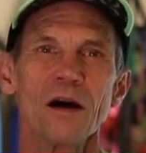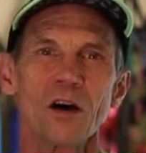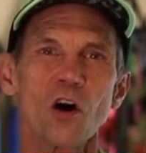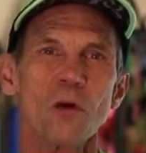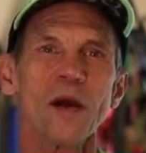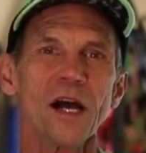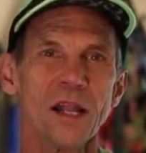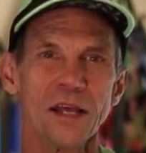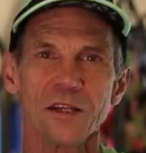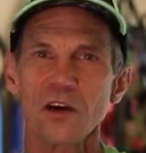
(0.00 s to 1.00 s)
Carmel,
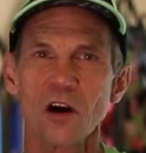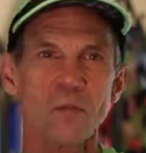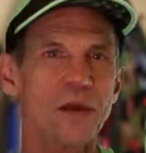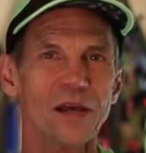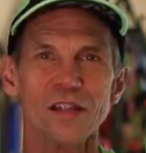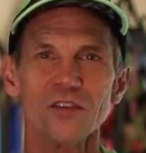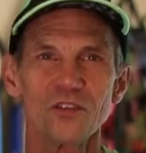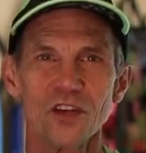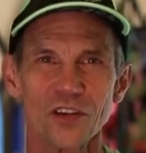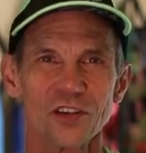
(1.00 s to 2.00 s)
and Carmel is
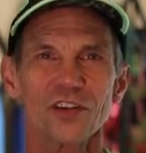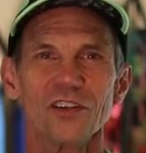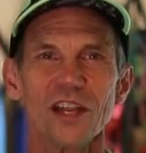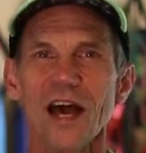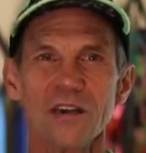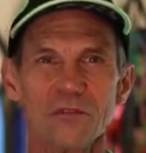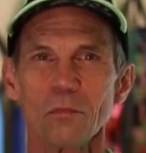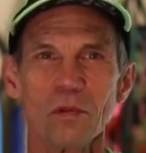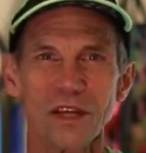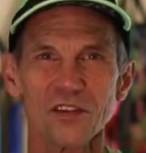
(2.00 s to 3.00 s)
just a delightful
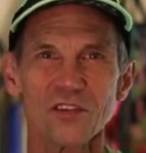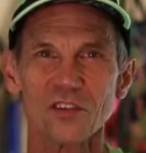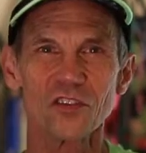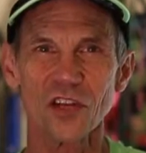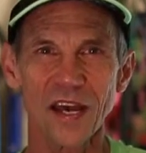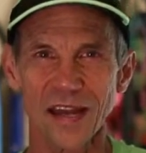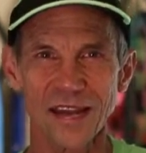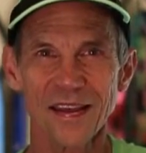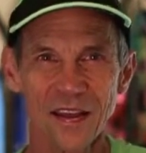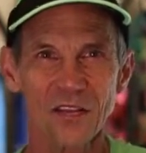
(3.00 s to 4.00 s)
place to stay.
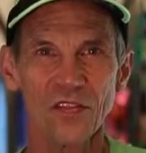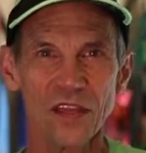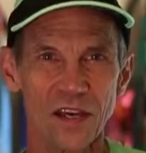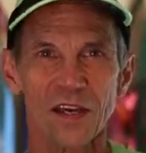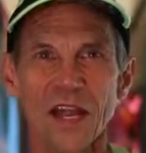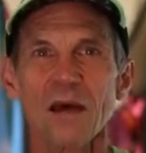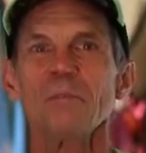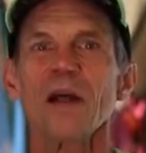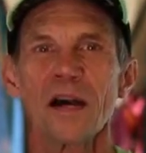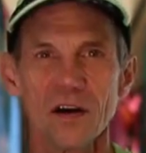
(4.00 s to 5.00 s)
The
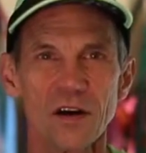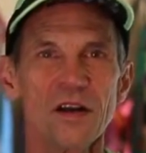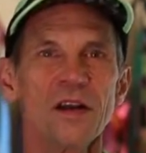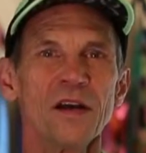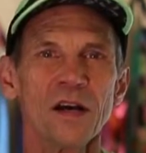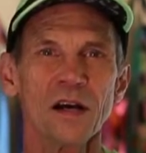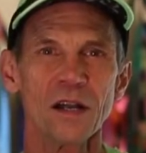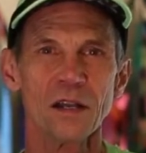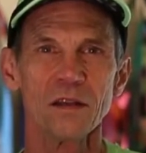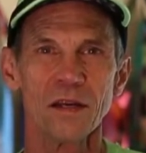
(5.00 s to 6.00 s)
Lamplighter
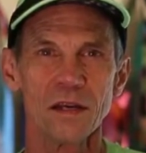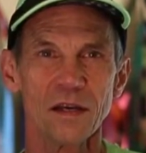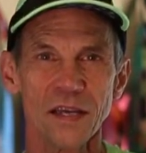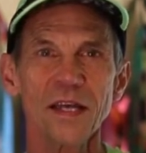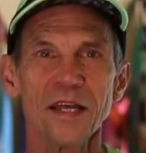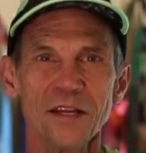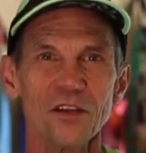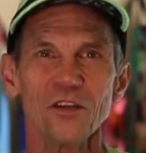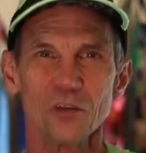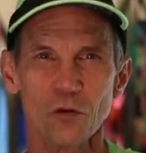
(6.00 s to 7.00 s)
Inn
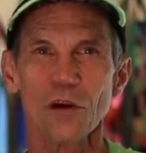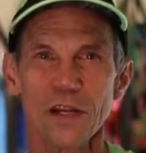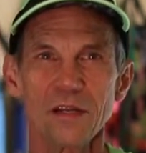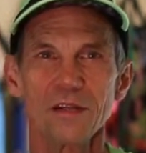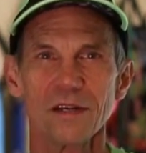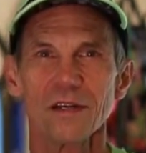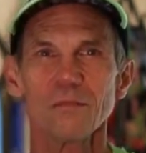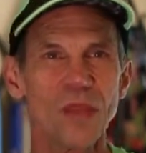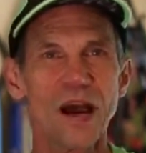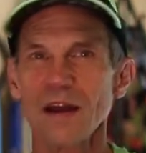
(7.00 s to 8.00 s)
is a great, I